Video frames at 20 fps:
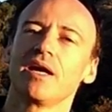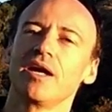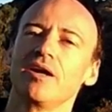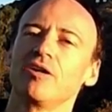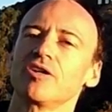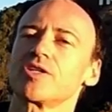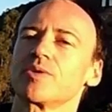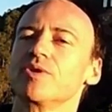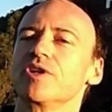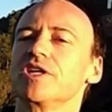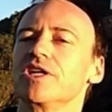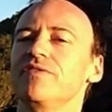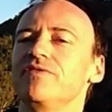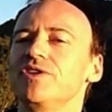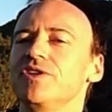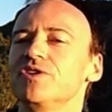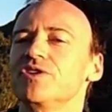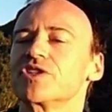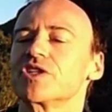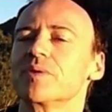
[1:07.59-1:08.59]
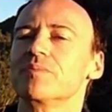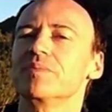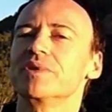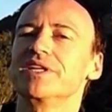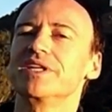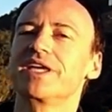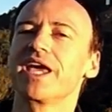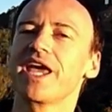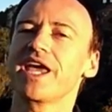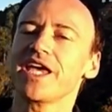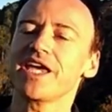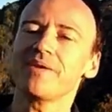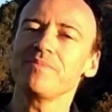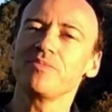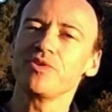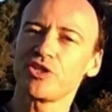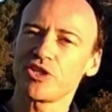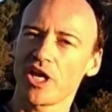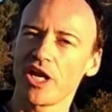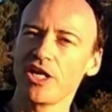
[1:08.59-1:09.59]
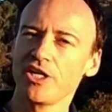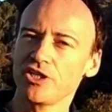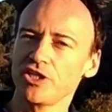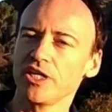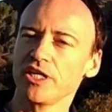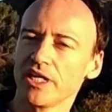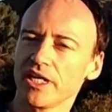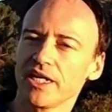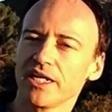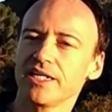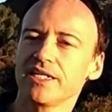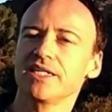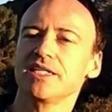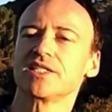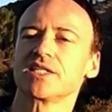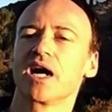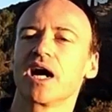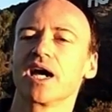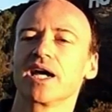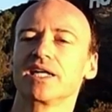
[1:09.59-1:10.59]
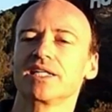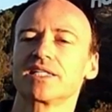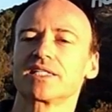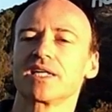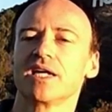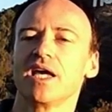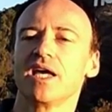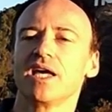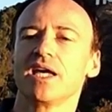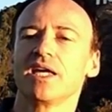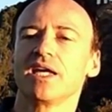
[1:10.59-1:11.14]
I also want to give you some game-changing insights